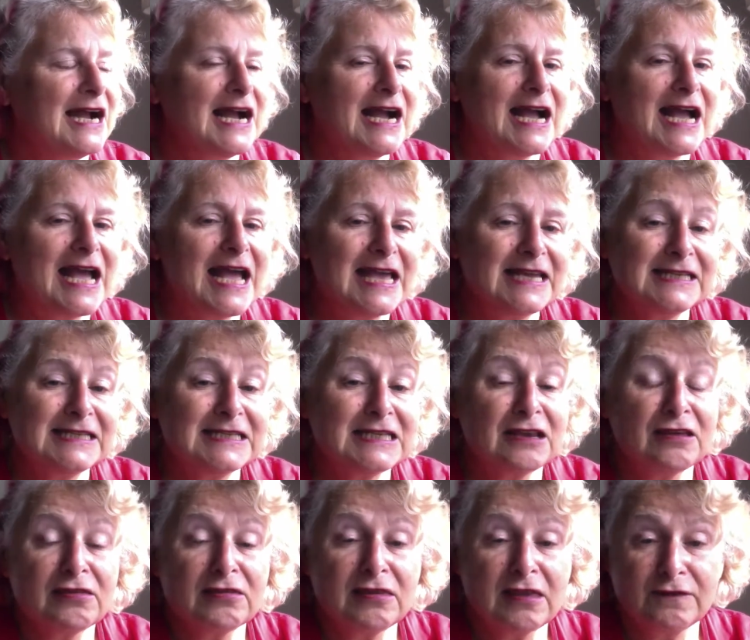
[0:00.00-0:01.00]
And
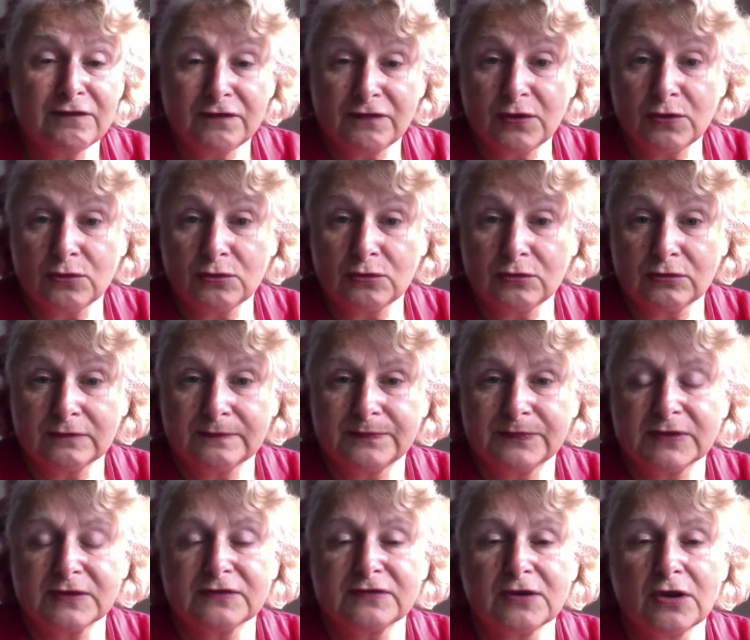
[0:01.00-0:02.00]
they're full.
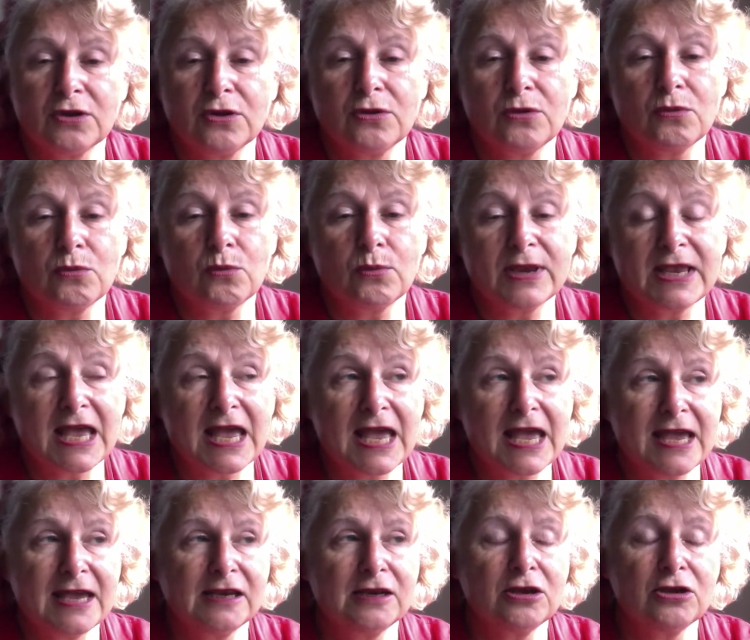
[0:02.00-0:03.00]
So we
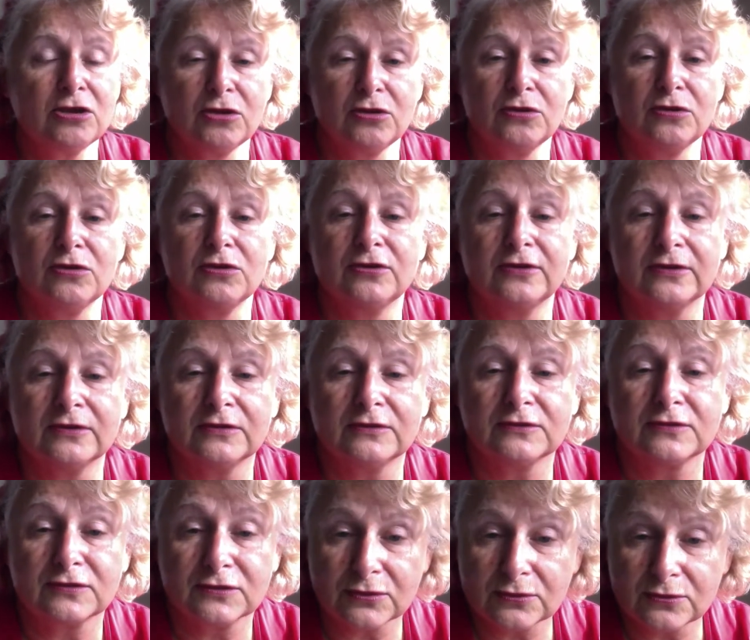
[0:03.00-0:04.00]
had heard
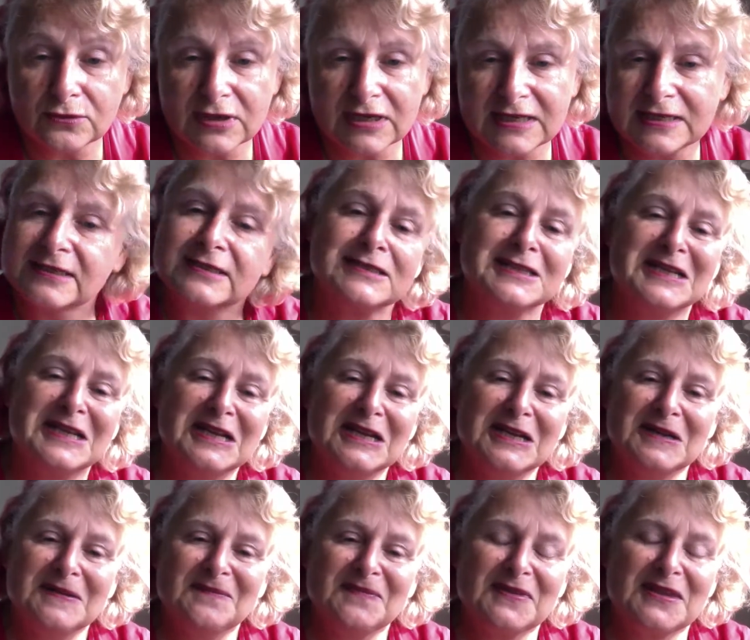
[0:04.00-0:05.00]
stories
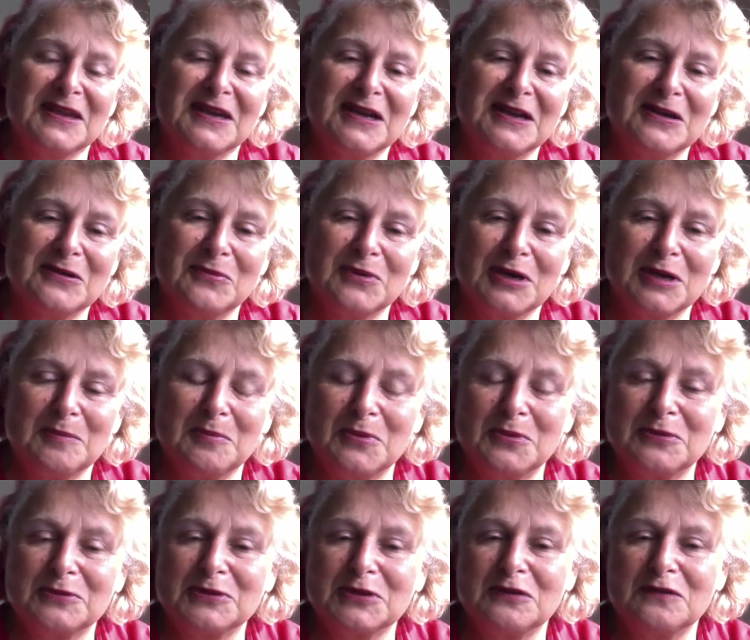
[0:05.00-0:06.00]
when I
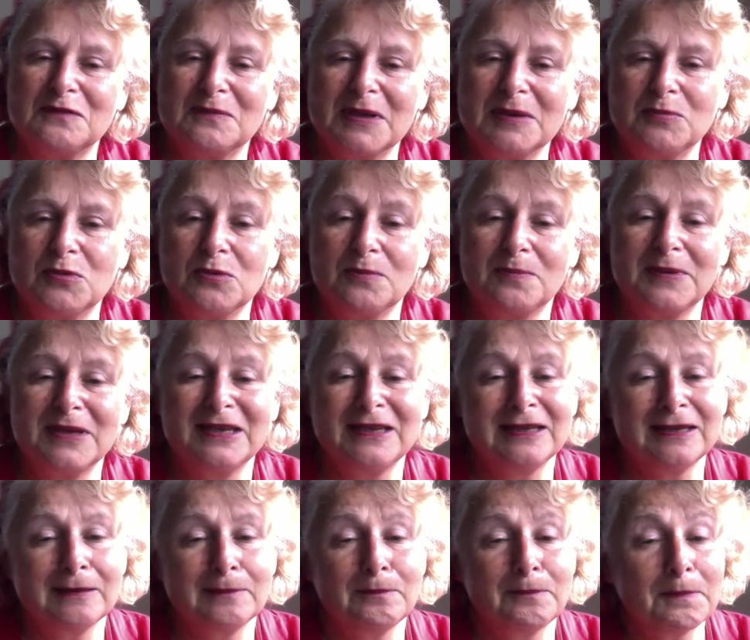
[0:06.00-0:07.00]
booked of people
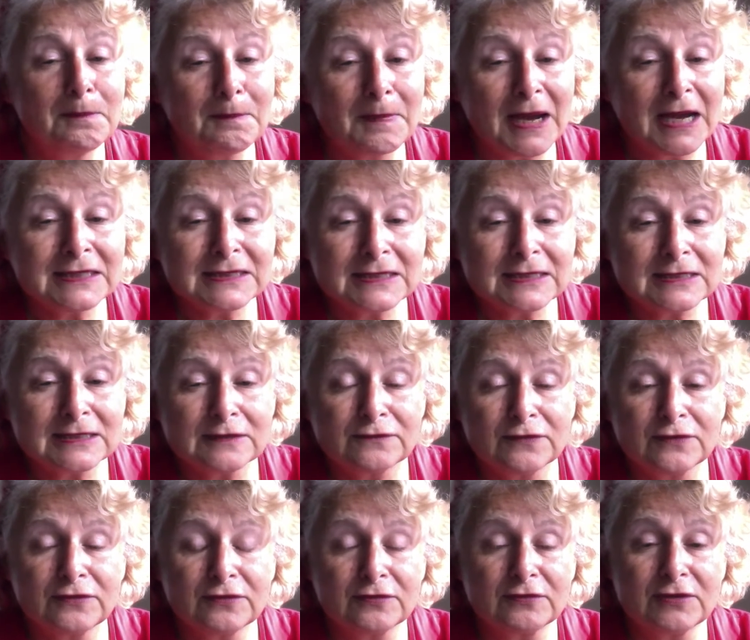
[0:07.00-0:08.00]
being bussed for
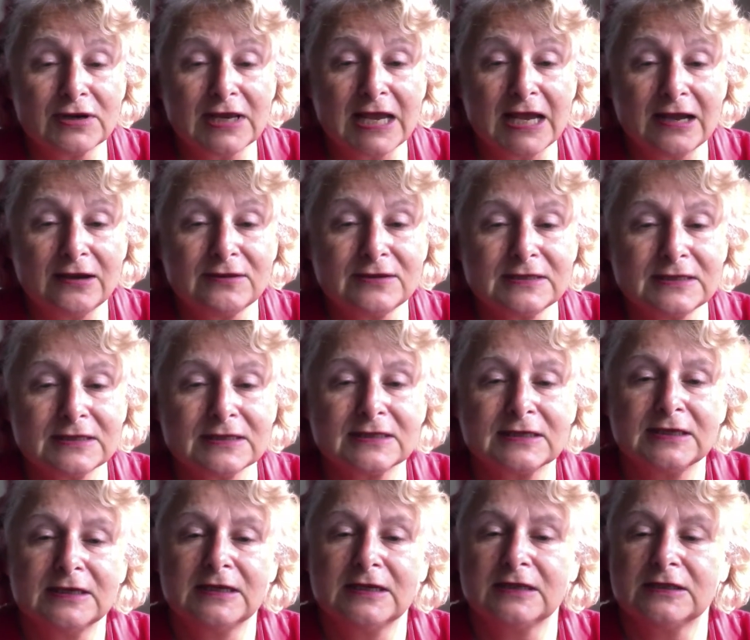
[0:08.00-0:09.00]
3 hours
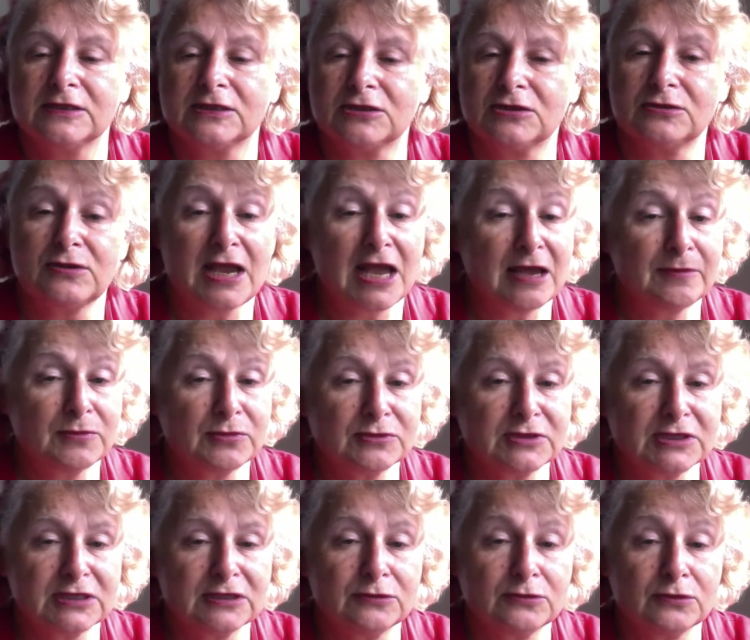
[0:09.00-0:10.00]
to
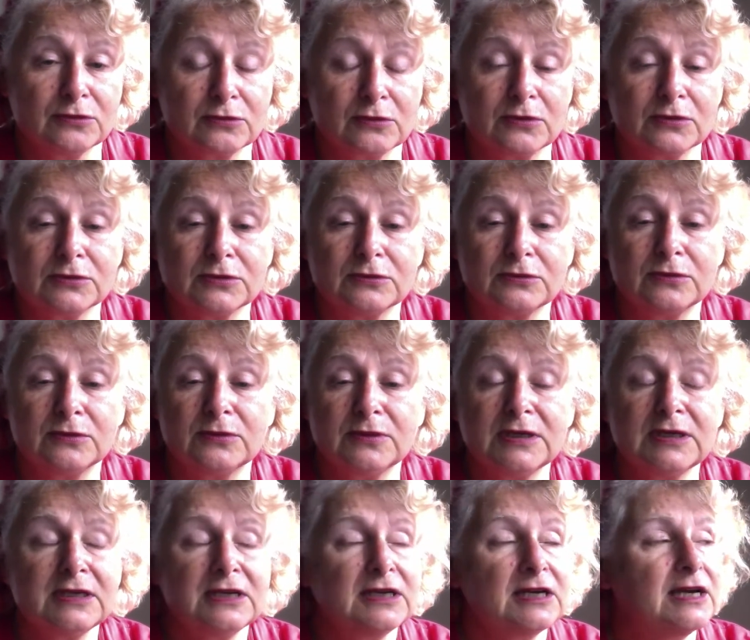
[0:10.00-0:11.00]
Hamilton or Rotorua.